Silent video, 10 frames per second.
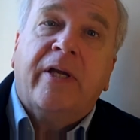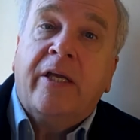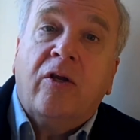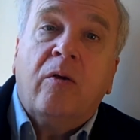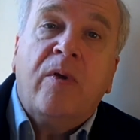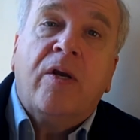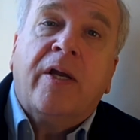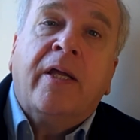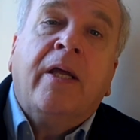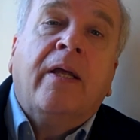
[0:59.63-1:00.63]
in
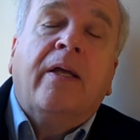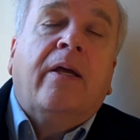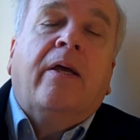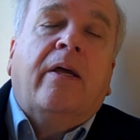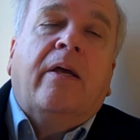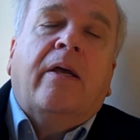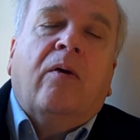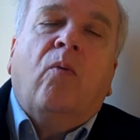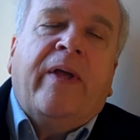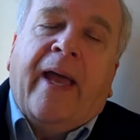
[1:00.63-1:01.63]
community.
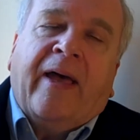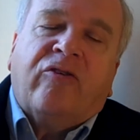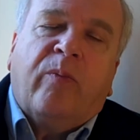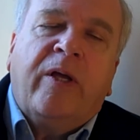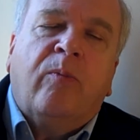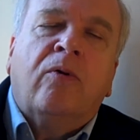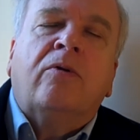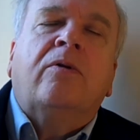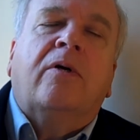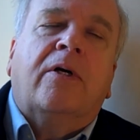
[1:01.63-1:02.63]
We asked people